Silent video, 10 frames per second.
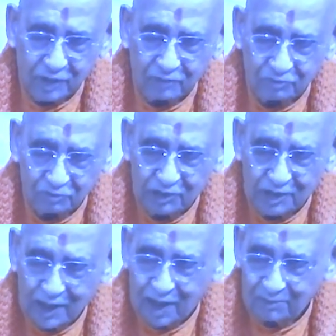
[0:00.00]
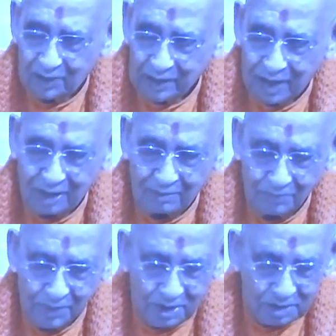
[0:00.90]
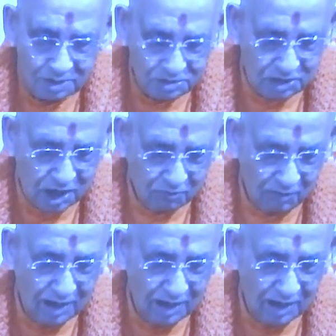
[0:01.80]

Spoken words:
that the need for a guru cannot be